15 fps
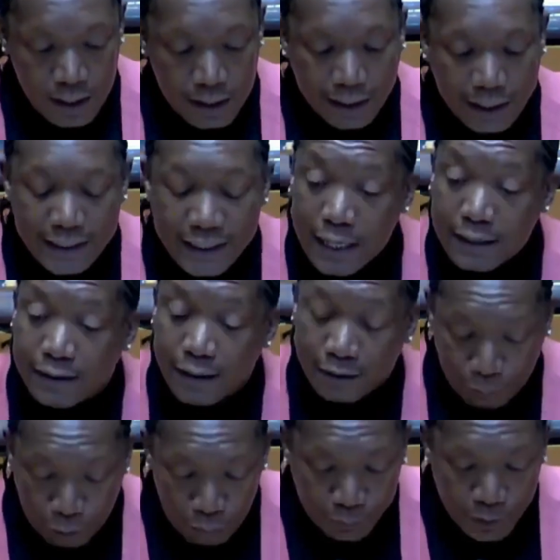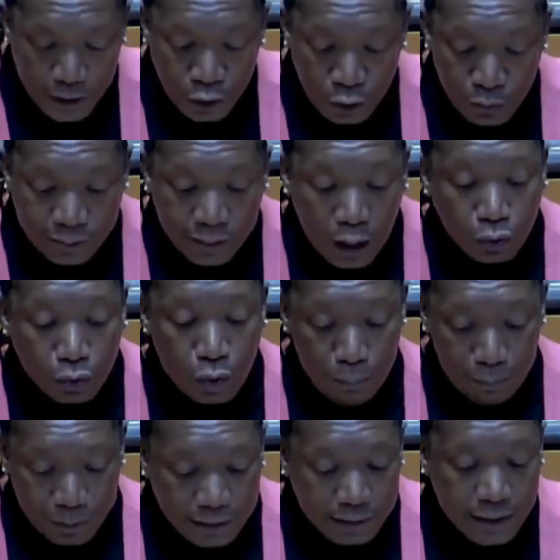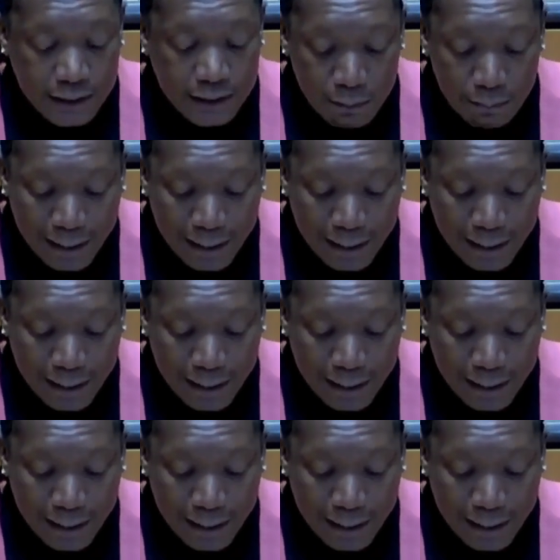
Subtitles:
Reject expropriation without compensation,